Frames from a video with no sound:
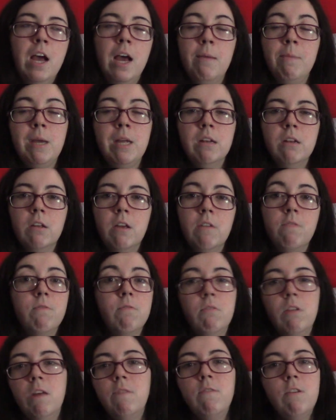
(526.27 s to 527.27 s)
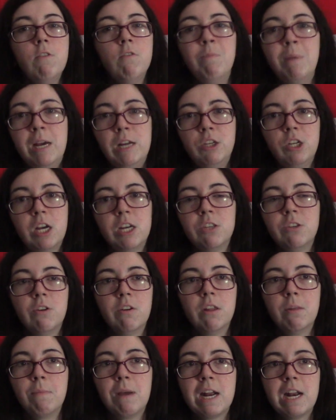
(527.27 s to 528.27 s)
I mean, if if you've met Jester
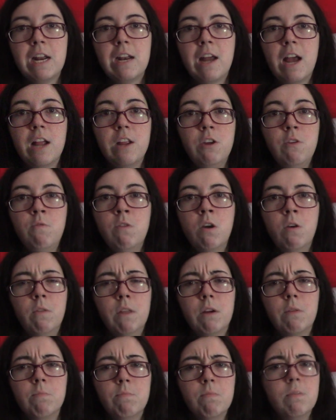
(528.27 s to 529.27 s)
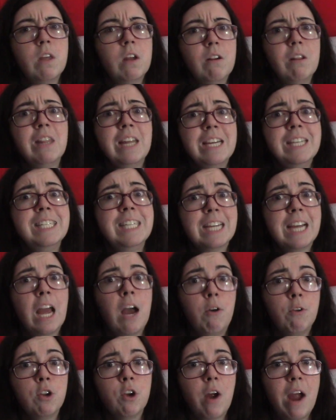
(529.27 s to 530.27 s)
and the Mighty Nein, you know they're, they they stick
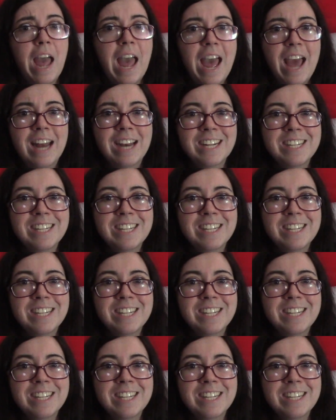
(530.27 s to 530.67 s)
out in your head.